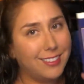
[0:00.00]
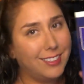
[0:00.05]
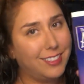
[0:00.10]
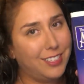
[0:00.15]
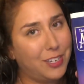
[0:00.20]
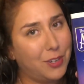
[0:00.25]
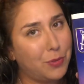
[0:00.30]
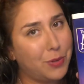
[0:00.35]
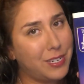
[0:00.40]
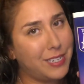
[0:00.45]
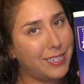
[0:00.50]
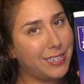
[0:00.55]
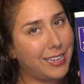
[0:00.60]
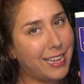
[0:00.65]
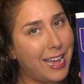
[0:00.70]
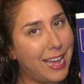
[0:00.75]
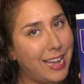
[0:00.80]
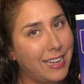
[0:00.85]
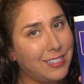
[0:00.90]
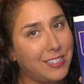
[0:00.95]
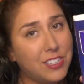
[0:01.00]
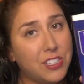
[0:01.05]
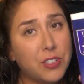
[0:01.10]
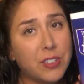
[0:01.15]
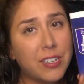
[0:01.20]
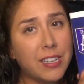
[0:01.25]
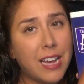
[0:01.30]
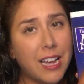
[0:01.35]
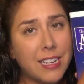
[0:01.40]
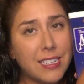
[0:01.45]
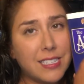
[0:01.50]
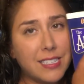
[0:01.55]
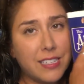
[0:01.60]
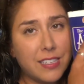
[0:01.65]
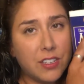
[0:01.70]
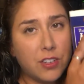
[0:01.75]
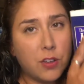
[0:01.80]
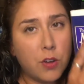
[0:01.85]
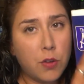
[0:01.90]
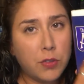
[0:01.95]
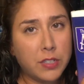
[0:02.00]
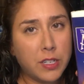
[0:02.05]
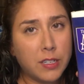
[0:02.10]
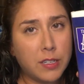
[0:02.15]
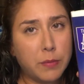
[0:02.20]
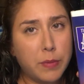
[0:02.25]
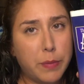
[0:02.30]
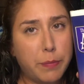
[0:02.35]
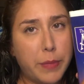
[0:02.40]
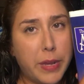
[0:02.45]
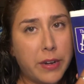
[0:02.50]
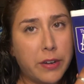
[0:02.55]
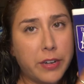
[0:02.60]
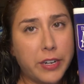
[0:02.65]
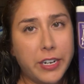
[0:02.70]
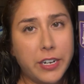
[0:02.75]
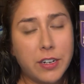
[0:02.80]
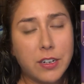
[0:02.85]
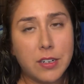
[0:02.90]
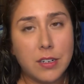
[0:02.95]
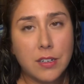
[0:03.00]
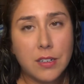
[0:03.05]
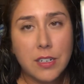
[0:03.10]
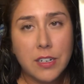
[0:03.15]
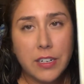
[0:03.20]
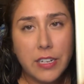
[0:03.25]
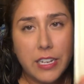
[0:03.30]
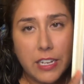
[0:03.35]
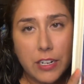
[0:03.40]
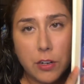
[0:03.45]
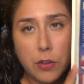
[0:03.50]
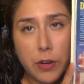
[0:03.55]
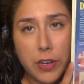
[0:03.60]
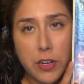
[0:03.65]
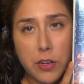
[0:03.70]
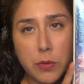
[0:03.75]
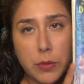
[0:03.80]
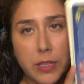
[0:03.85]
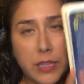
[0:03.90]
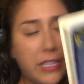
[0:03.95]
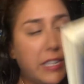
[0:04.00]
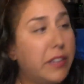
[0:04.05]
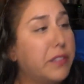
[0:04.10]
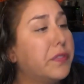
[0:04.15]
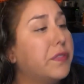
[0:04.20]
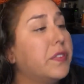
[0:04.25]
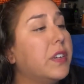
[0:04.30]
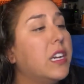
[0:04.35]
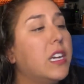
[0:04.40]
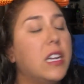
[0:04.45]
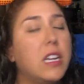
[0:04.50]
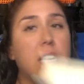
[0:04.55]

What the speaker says: The Aristocats. You can kind of see the gold a little bit better here in greater relief.